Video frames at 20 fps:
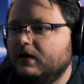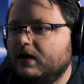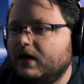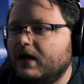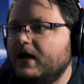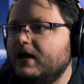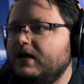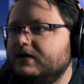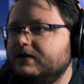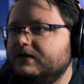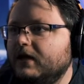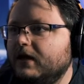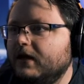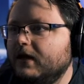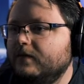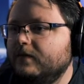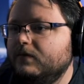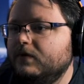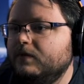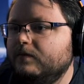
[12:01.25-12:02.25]
ahead of
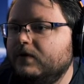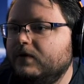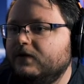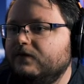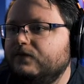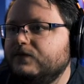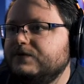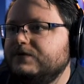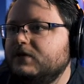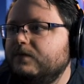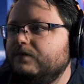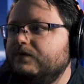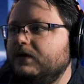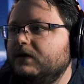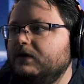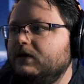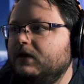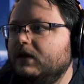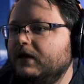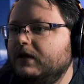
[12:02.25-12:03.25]
time. But for
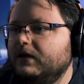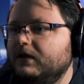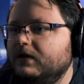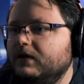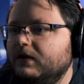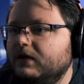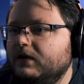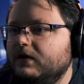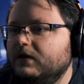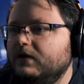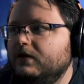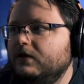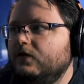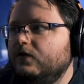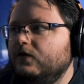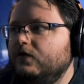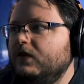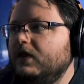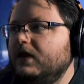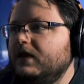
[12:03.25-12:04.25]
something like
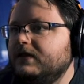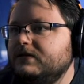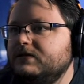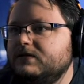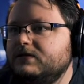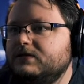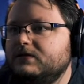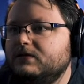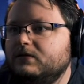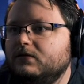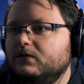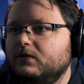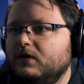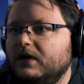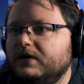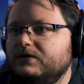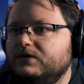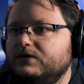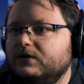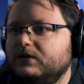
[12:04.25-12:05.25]
this, or
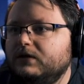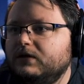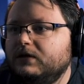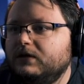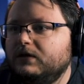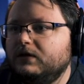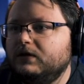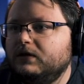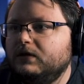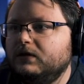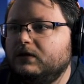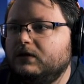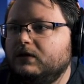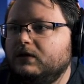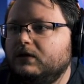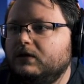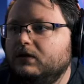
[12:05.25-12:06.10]
actually,